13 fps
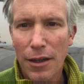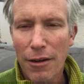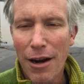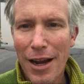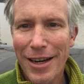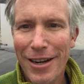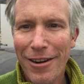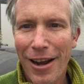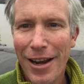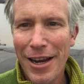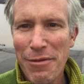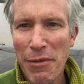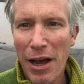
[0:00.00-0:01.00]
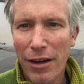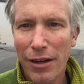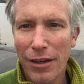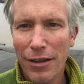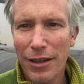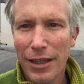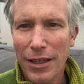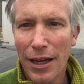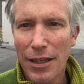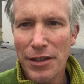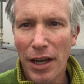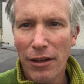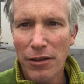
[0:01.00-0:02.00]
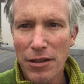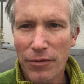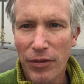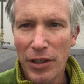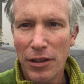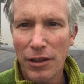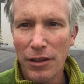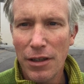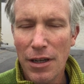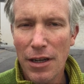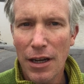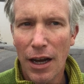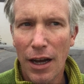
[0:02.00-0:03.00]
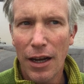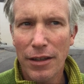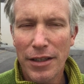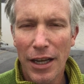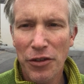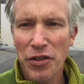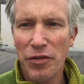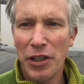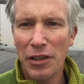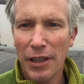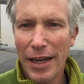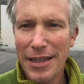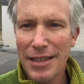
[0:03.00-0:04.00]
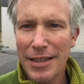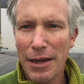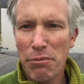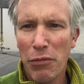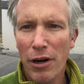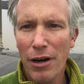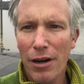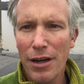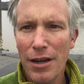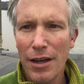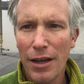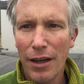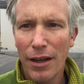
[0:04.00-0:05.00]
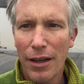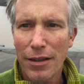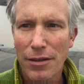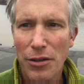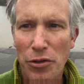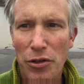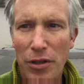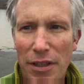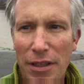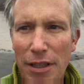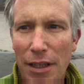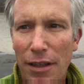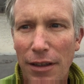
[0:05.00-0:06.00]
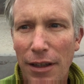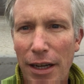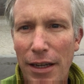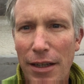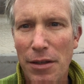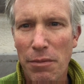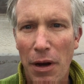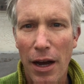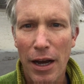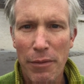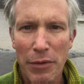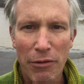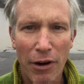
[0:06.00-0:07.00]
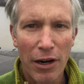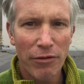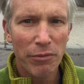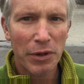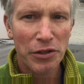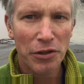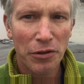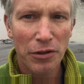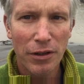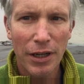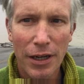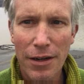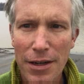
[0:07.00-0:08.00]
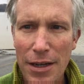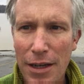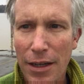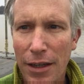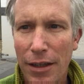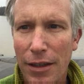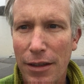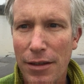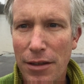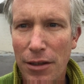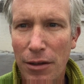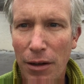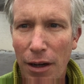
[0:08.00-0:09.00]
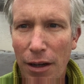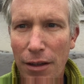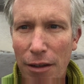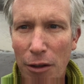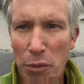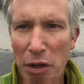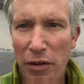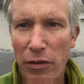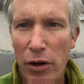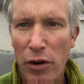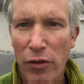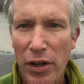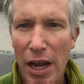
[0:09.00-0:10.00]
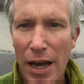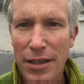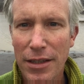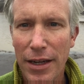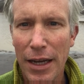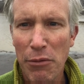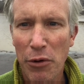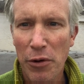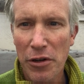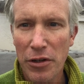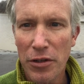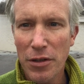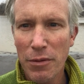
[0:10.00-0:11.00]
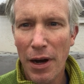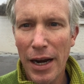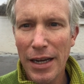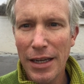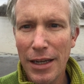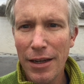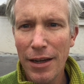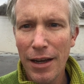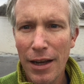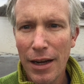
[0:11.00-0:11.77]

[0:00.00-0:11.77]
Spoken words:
right, here I am out here at Taylorsville Lake State Park. And so as you can see, the lake is behind me right over my shoulder there. And so a little bit of an overcast day, but we're going to do some hiking